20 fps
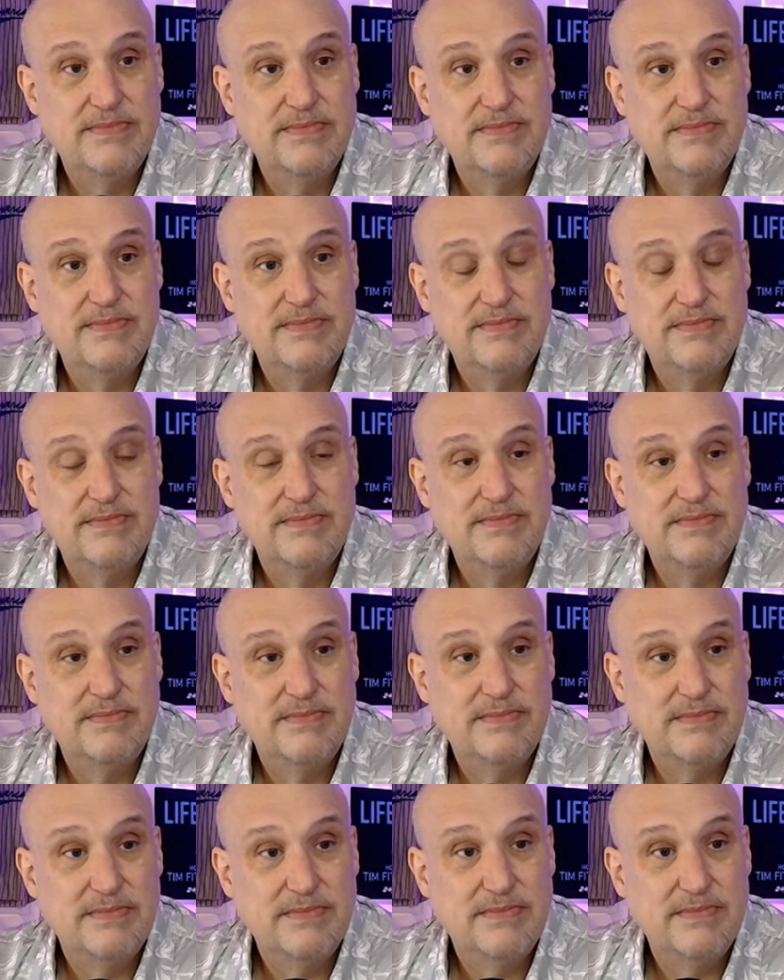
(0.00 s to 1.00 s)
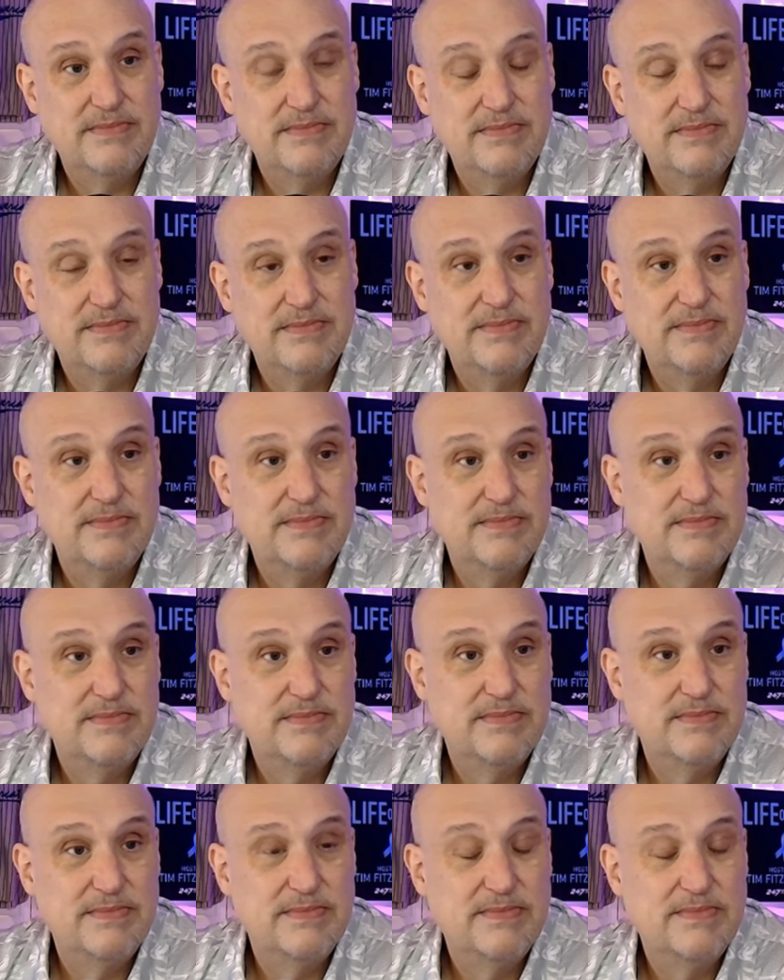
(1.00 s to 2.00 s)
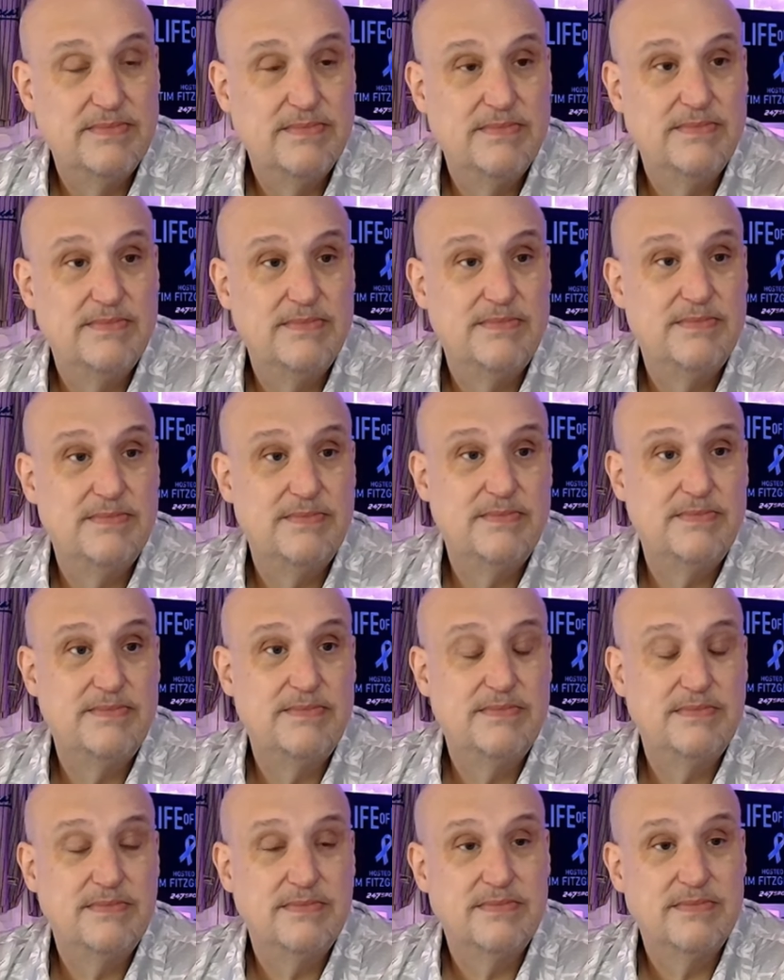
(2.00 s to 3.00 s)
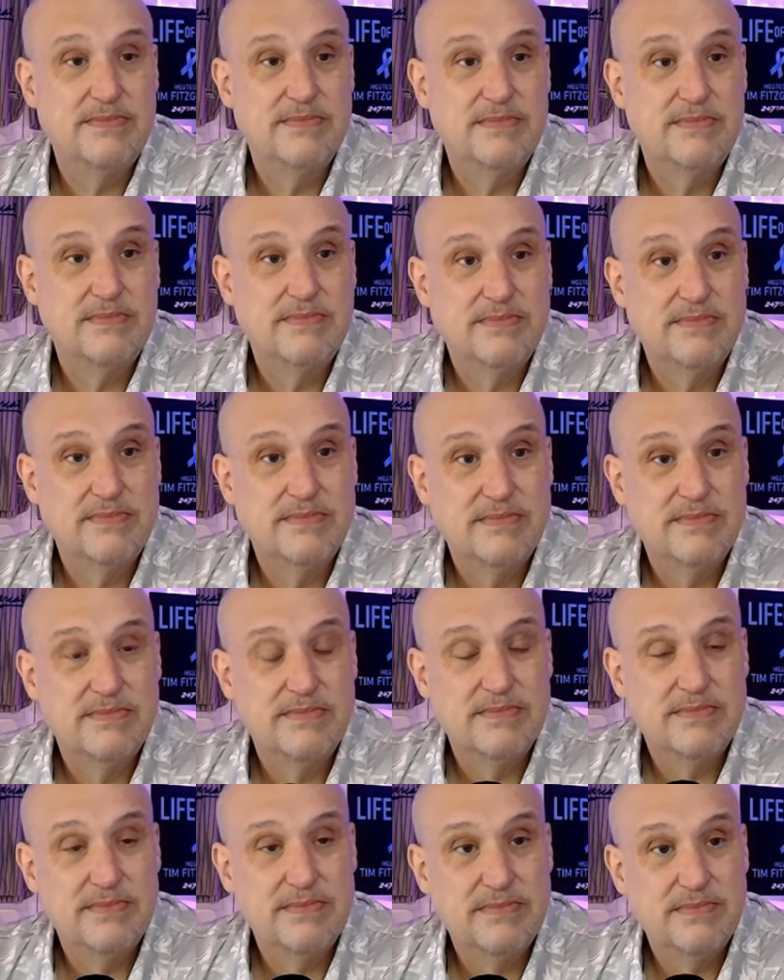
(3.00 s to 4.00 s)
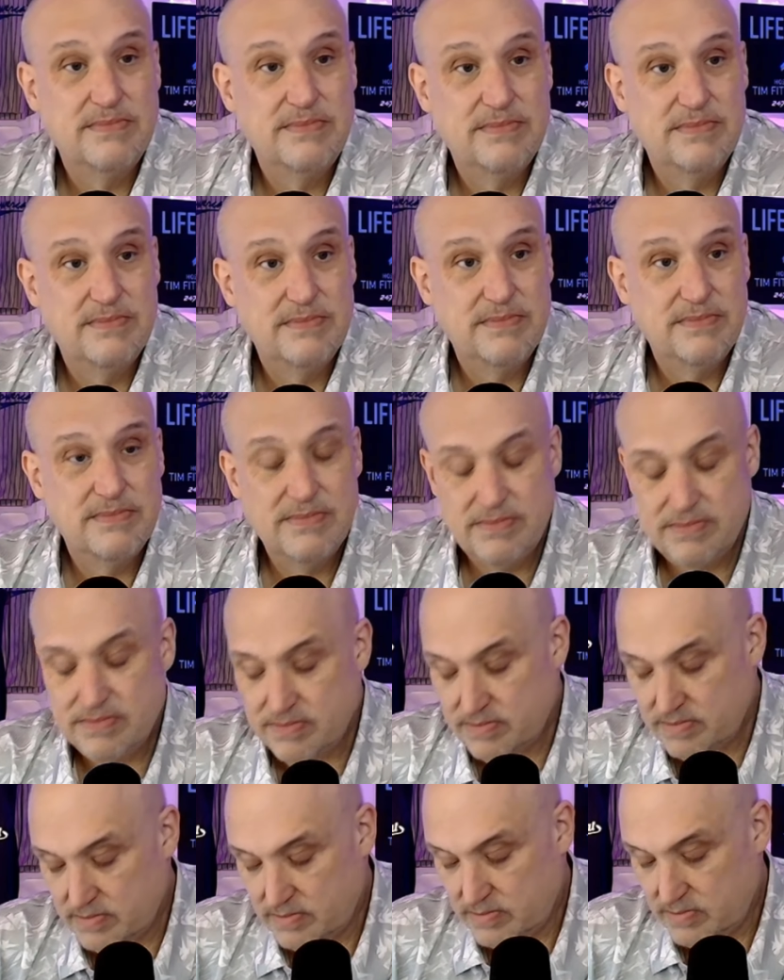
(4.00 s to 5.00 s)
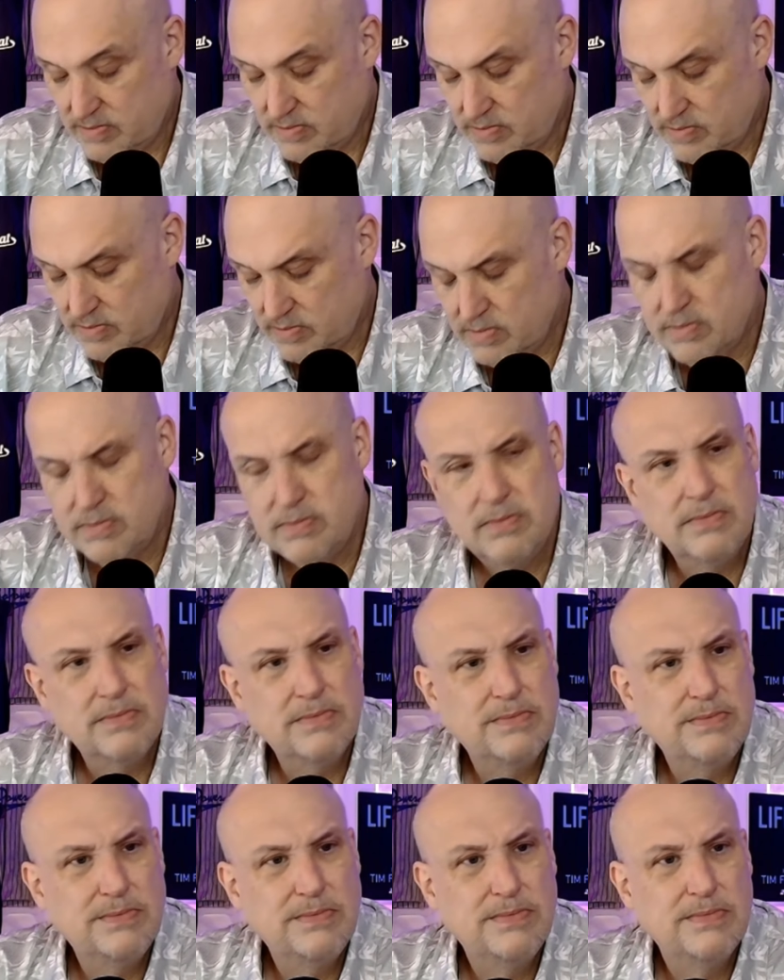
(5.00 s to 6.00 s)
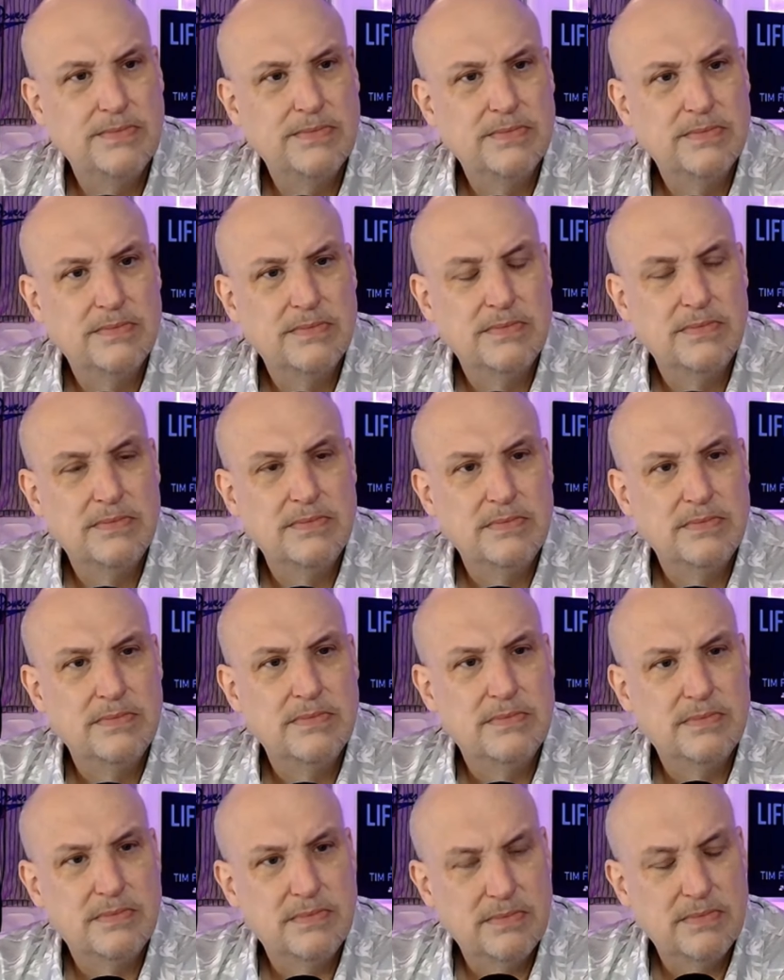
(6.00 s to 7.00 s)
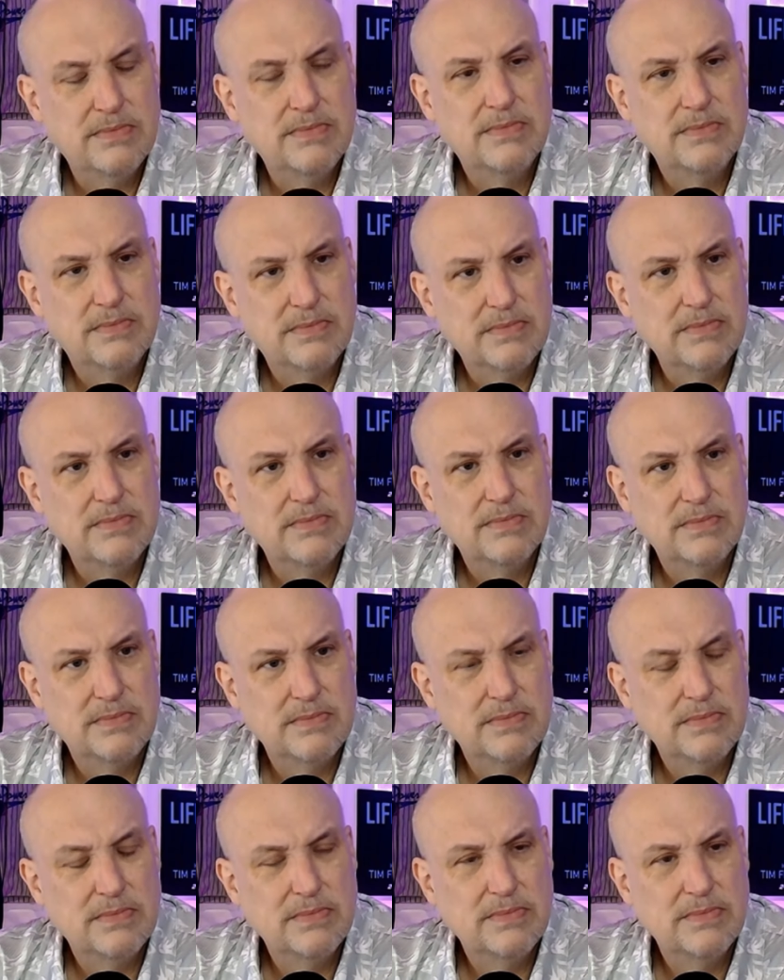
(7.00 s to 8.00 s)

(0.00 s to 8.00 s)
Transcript: The person shown says nothing.